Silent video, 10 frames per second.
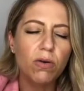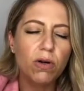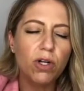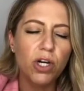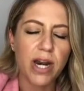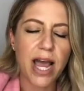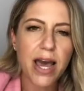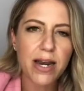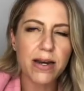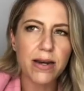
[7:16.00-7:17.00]
good
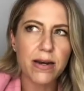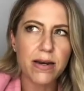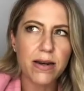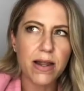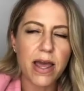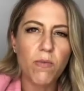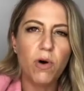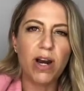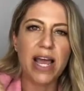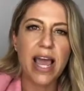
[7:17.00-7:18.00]
at and
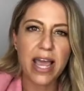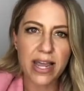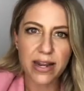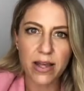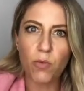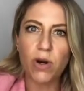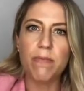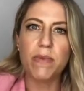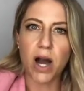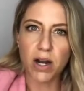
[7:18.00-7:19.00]
what I hate and what
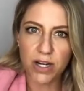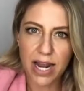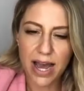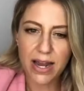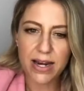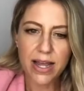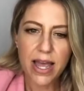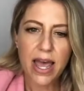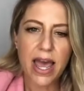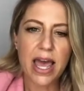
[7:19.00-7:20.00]
I'm not good at.
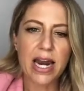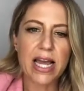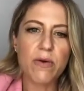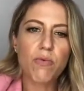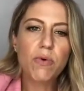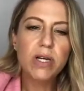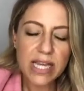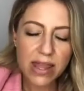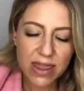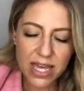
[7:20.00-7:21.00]
And I
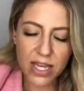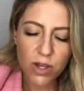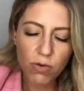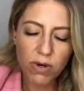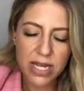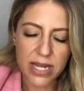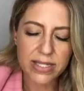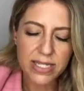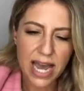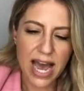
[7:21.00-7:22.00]
really think you
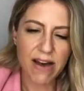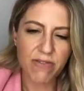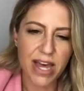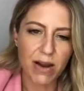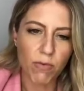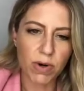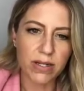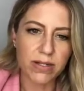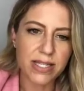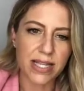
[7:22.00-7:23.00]
need to have that
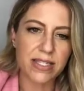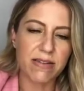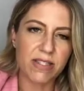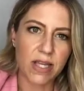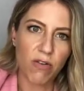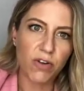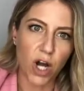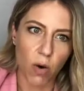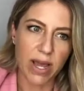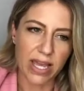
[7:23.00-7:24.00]
real sense of self
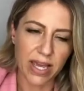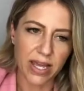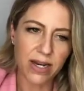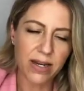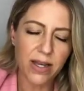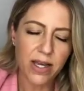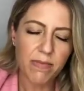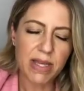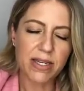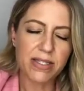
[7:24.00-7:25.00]
going in,
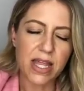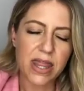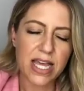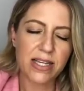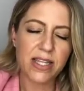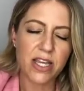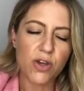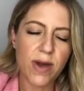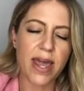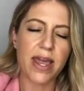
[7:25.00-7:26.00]
because the things that
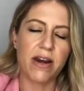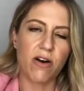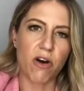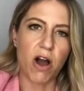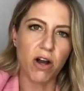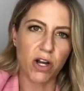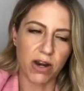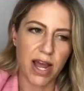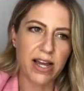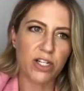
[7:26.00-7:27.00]
you hate and are not
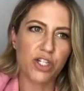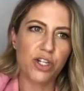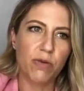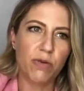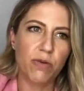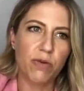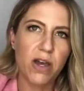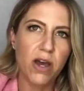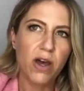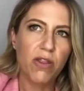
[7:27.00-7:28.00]
good at should
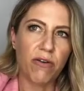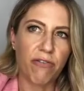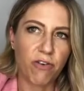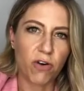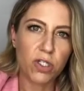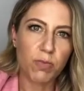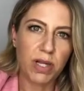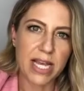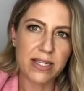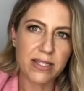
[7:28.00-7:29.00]
be the first
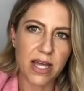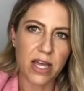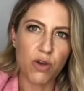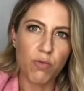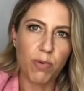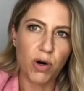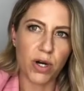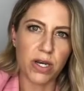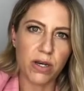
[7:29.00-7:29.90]
place that you put